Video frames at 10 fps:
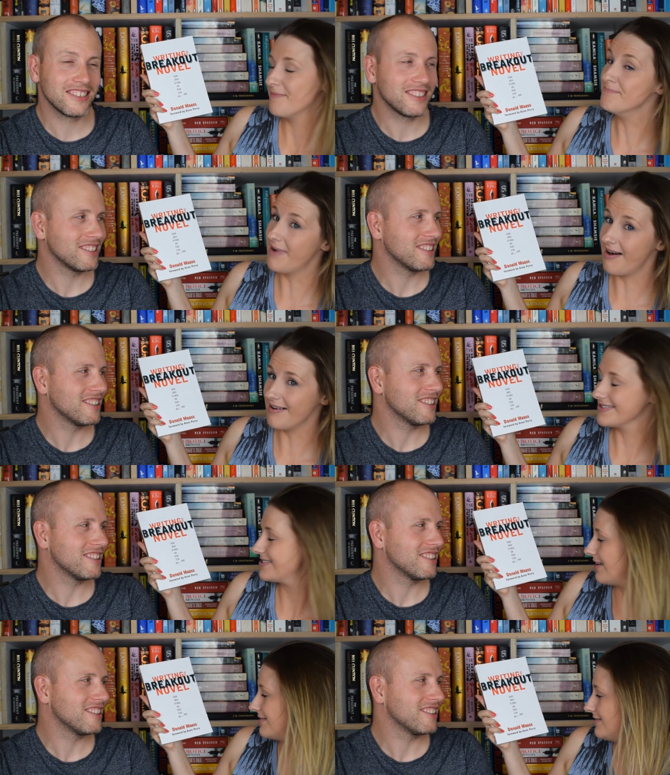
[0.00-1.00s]

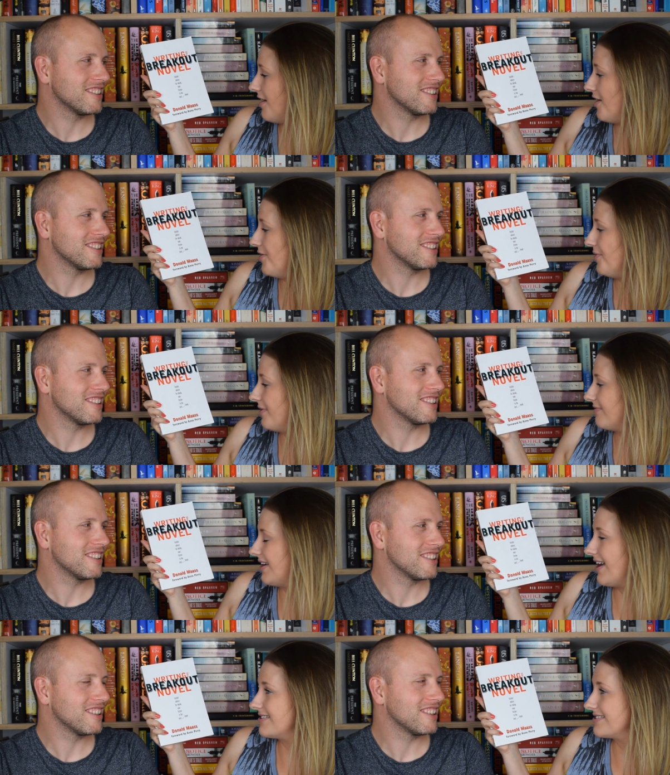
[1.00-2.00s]
Speaker 1: Maass. No
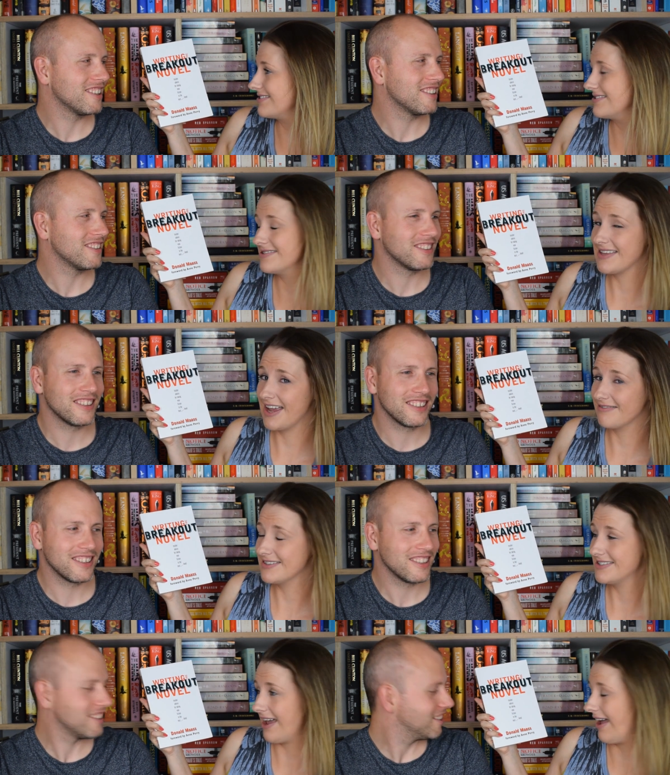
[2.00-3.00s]
relation to
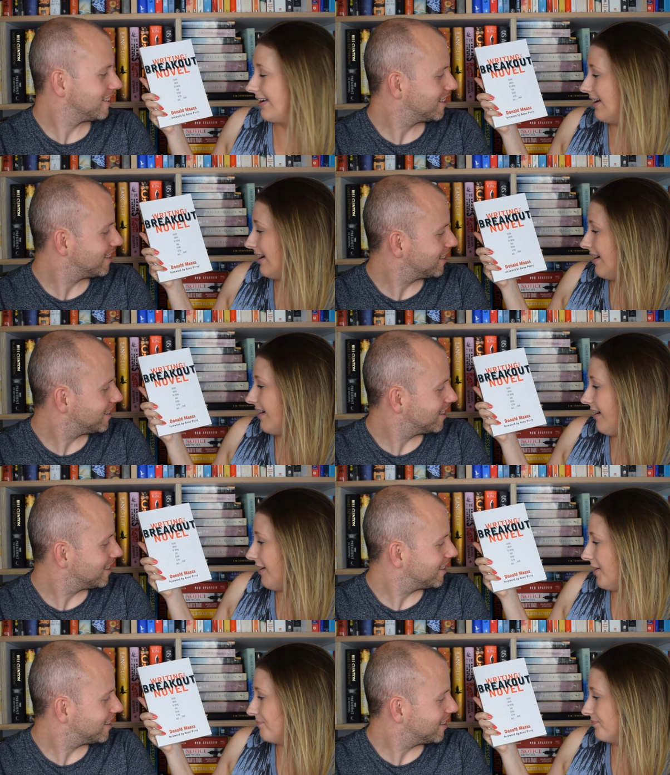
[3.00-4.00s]
Sarah J,
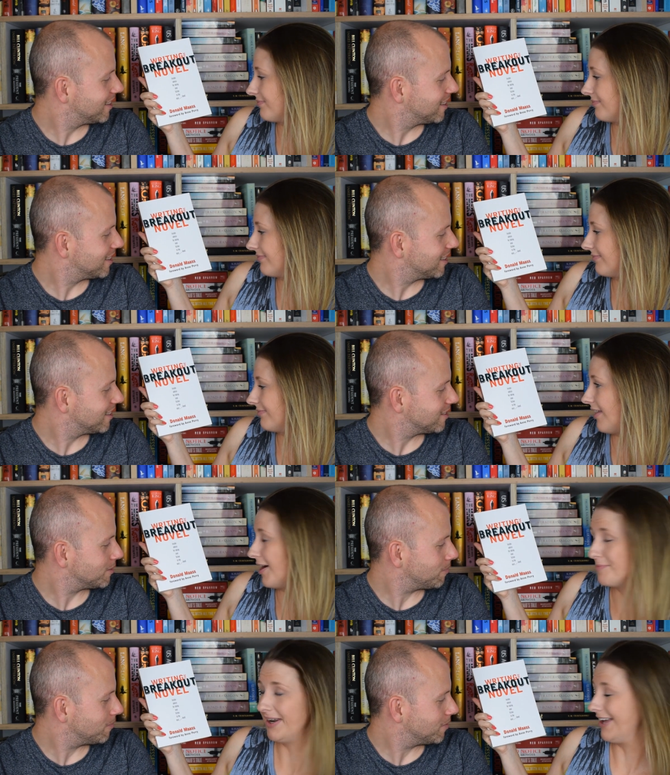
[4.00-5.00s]
um,
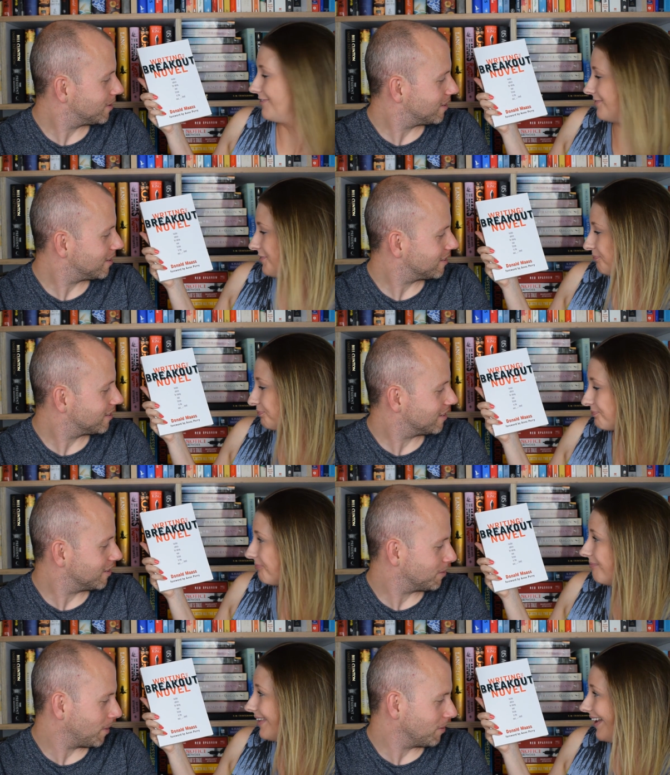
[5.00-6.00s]
I believe.
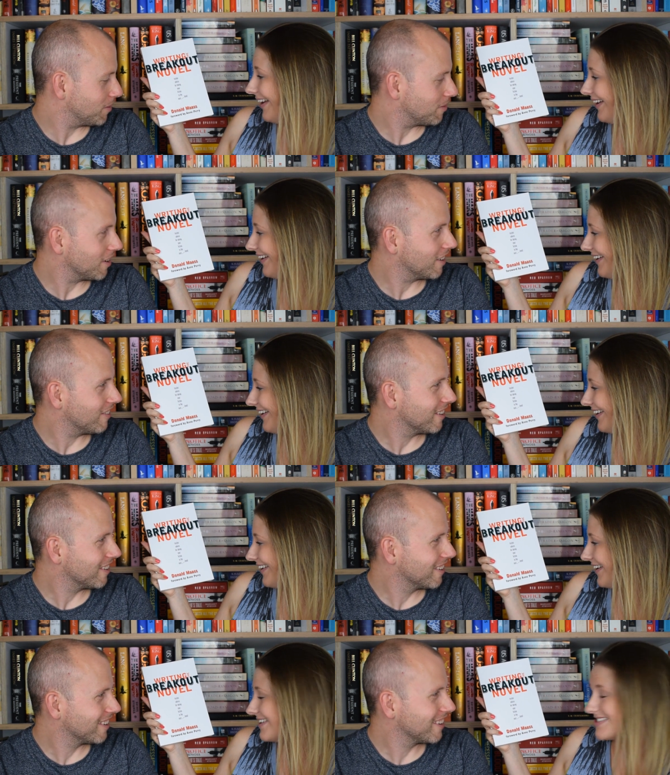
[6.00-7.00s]
Speaker 2: It's spelled different anyway.
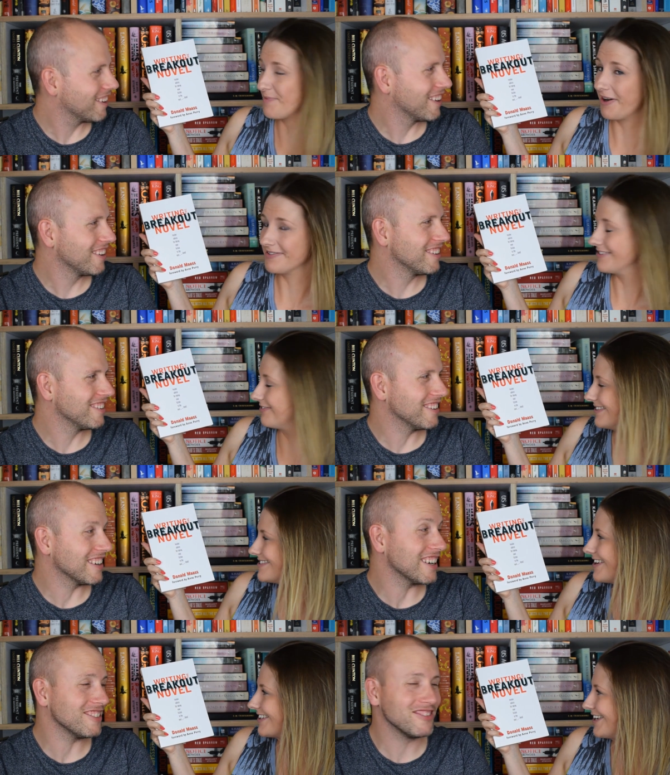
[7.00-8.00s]
Speaker 1: It is spelled different,
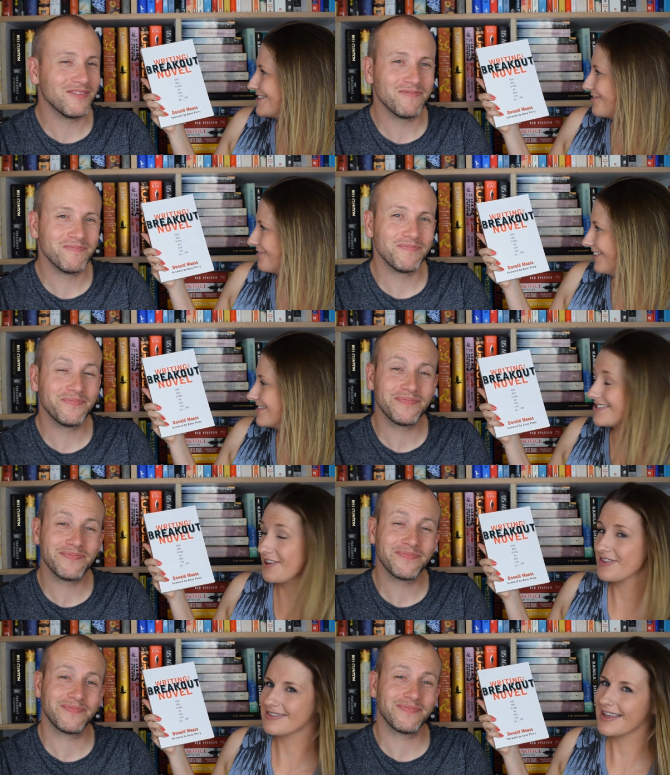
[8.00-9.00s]
yeah. subtly different,
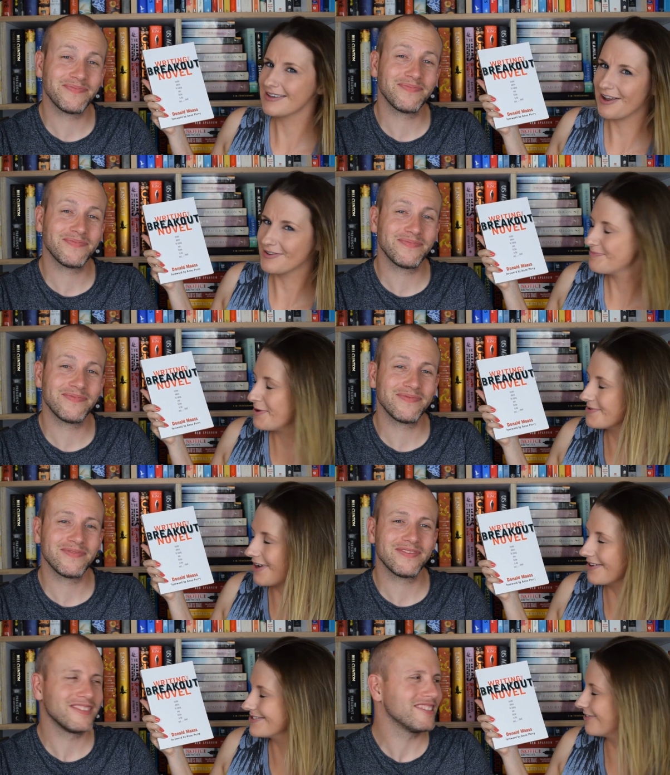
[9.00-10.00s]
so that they know people
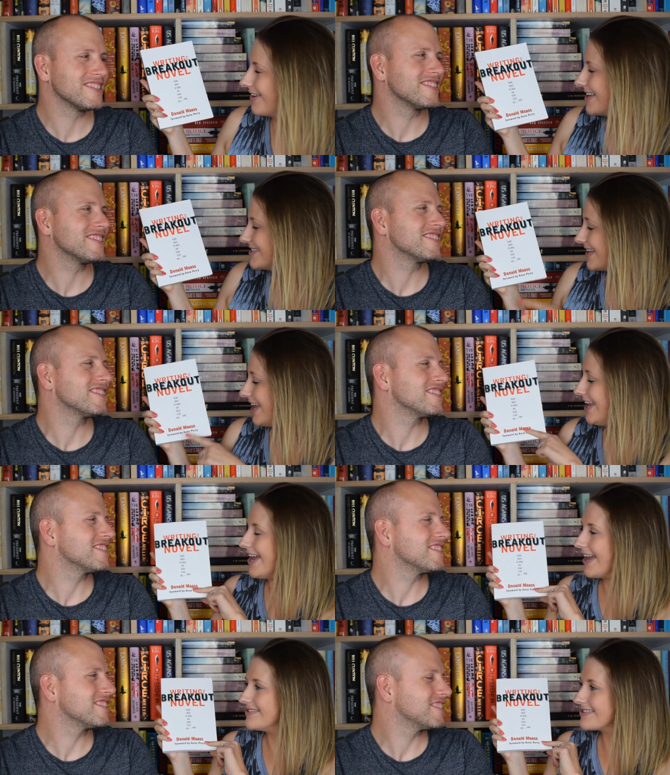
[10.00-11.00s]
know she's not related. He
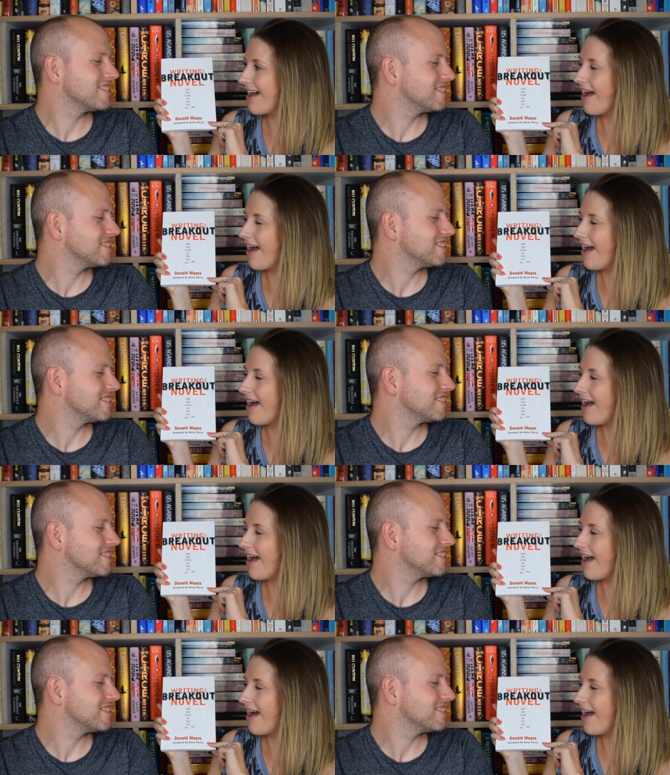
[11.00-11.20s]
is